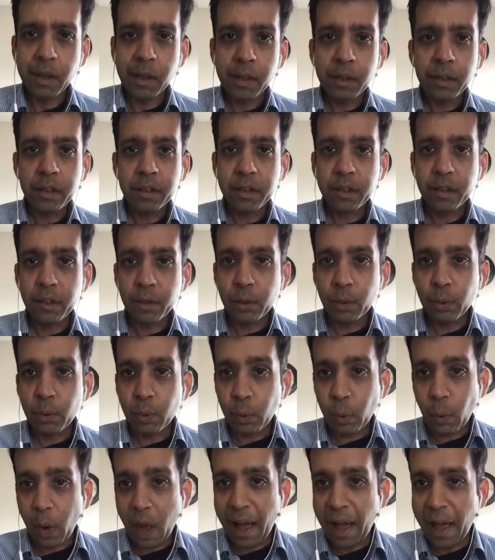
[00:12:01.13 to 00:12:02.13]

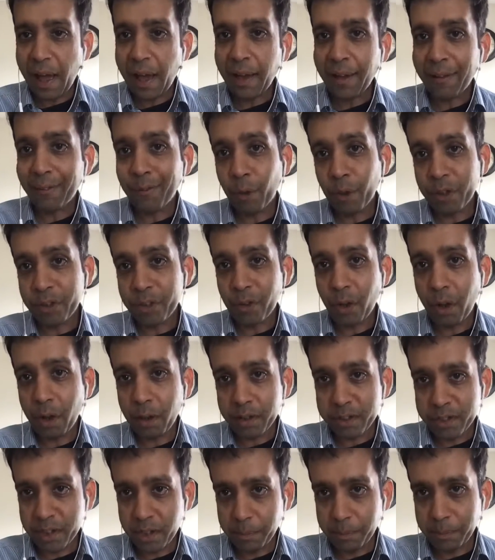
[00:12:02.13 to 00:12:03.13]
You have what's
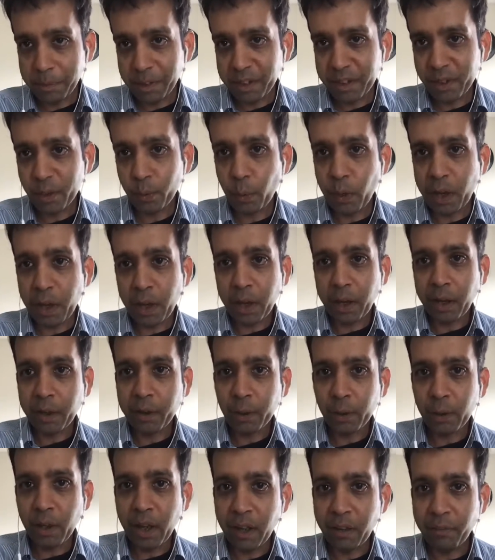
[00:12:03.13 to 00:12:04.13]
called chiplets, where
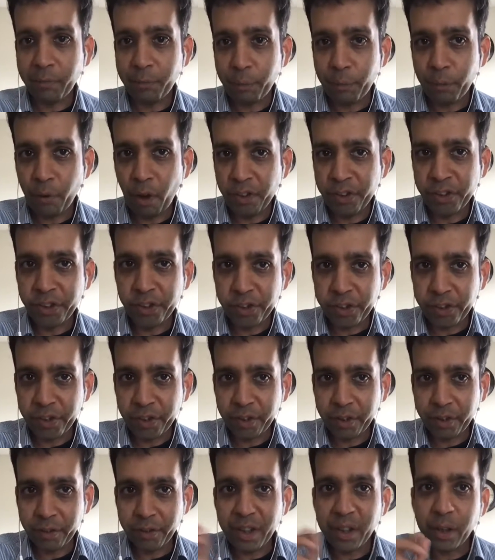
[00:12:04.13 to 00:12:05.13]
you have
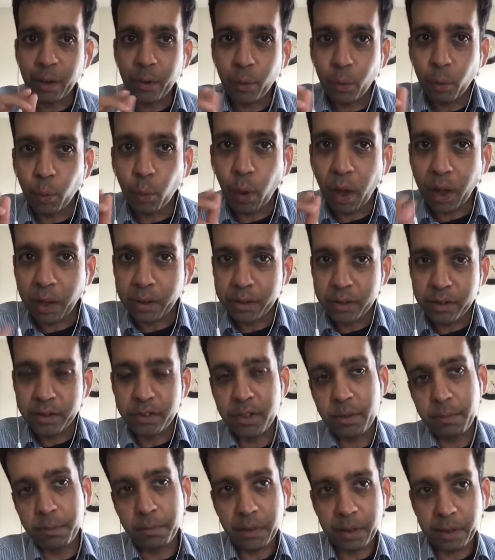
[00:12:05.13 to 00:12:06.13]
processor in one
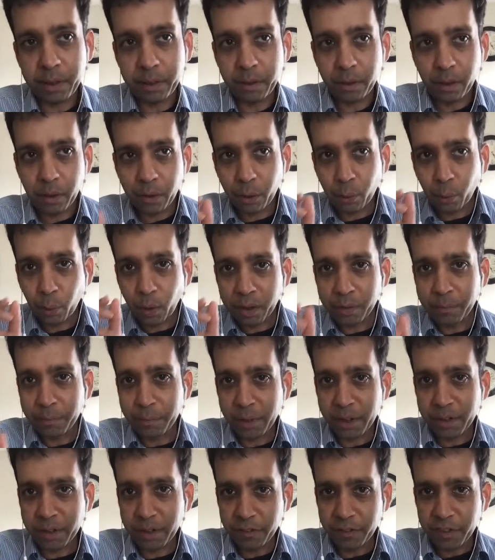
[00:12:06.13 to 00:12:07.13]
chiplet or one
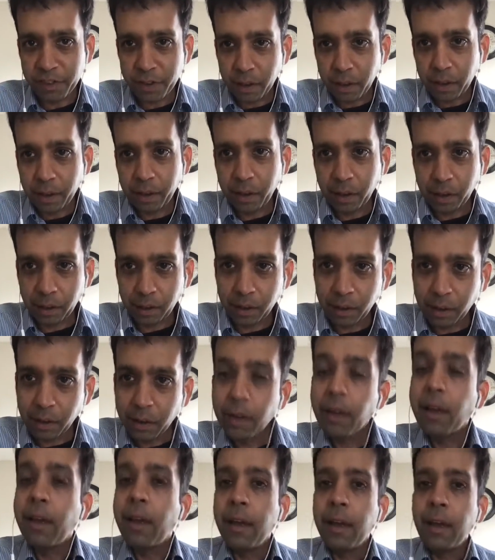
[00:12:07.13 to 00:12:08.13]
piece of silicon,
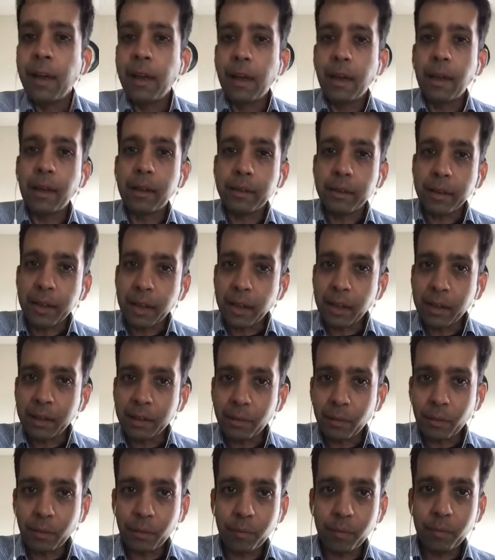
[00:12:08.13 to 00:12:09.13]
and
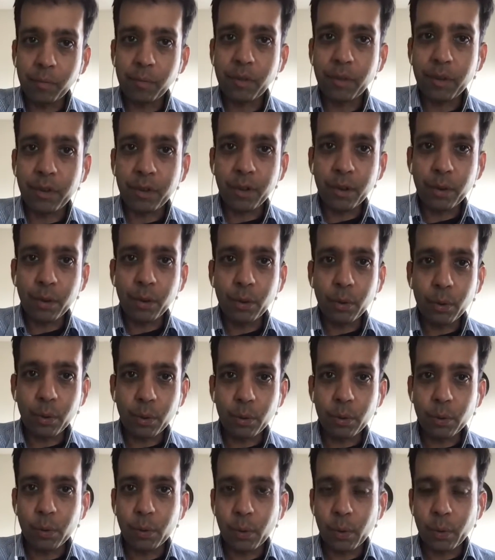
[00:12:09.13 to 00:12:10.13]
then
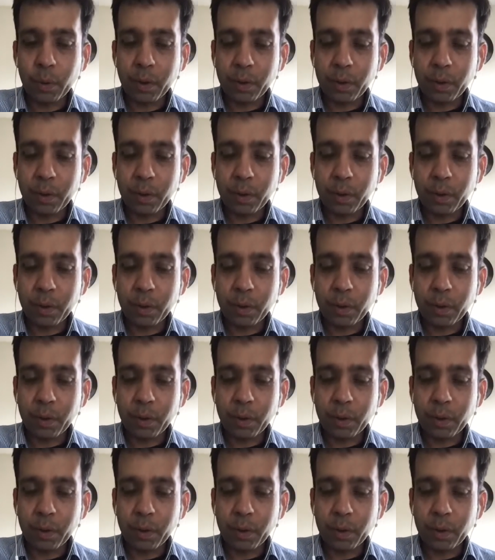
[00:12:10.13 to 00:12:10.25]
you